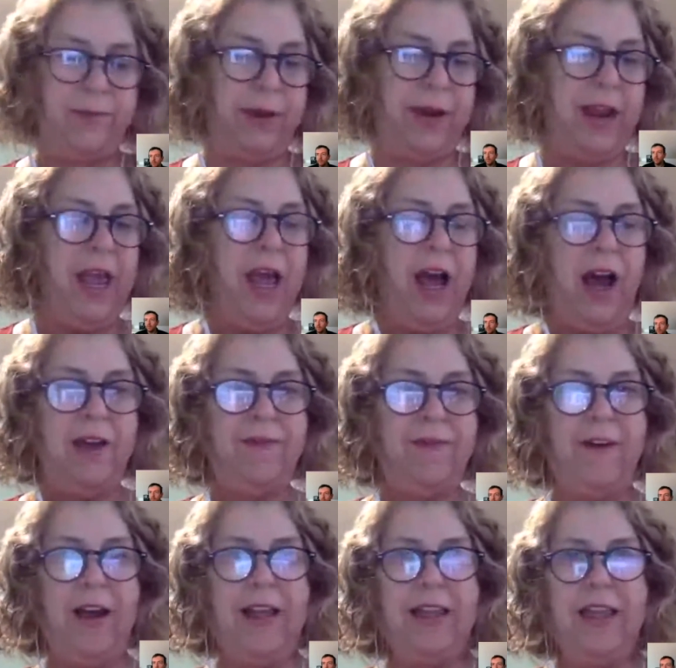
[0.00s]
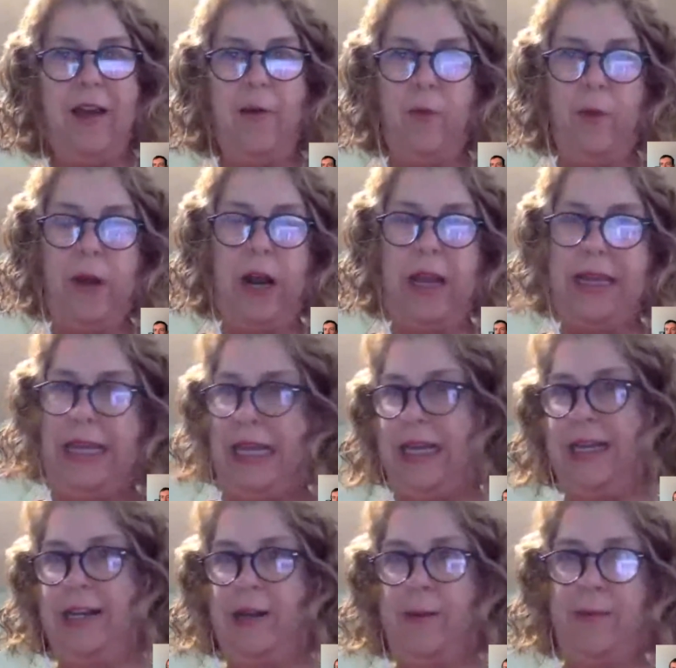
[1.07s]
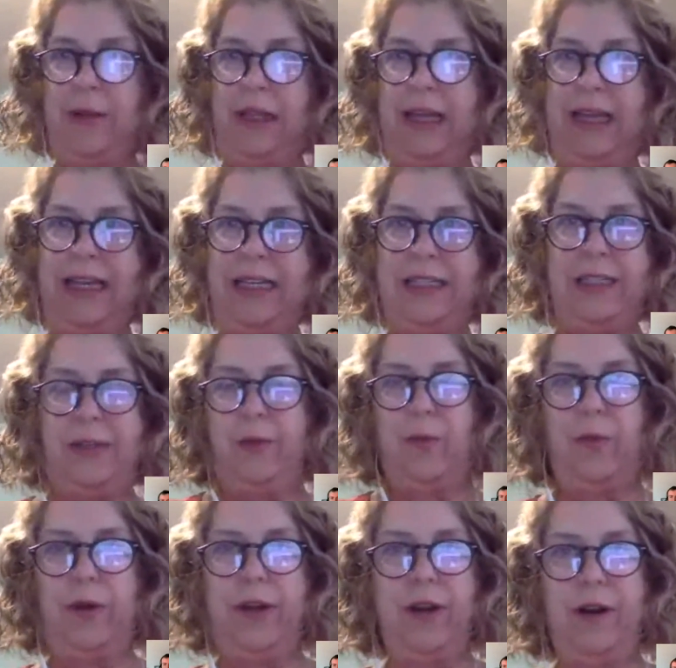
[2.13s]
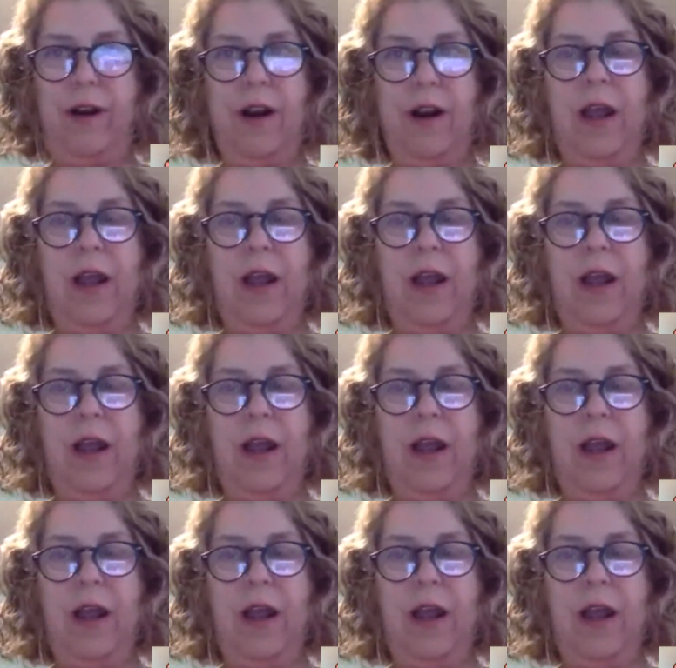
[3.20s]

But I find that when I get in a place where